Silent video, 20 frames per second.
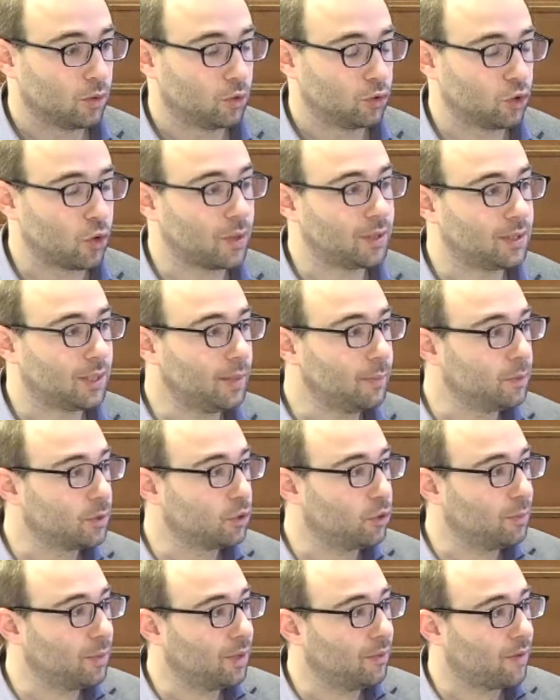So it seems
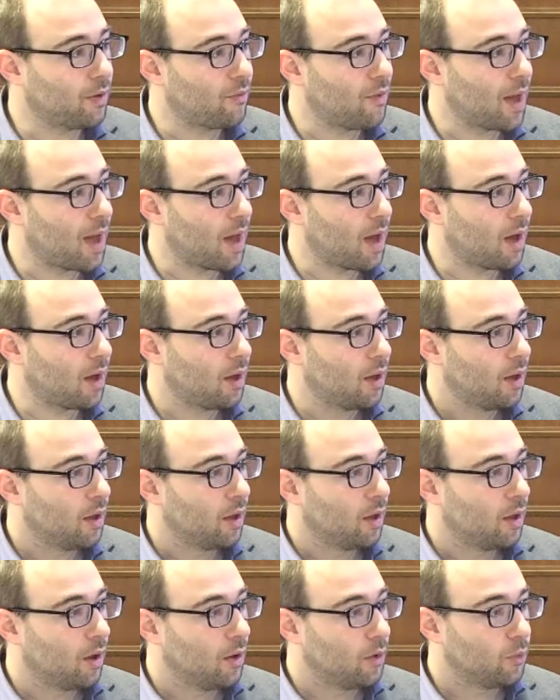to me that there are
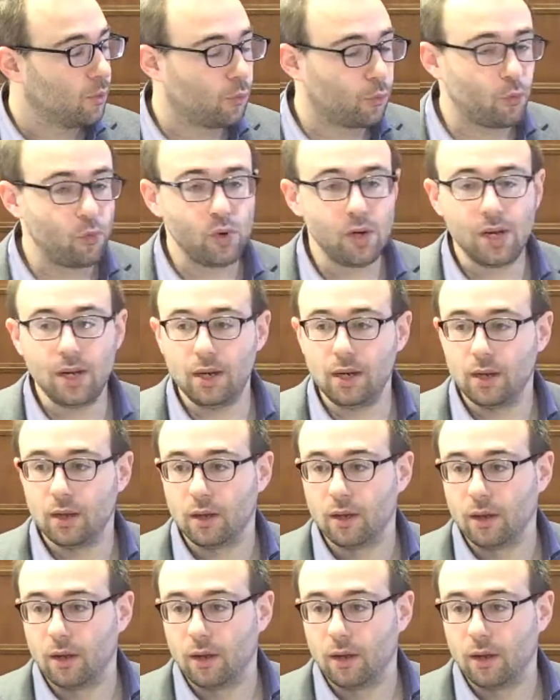three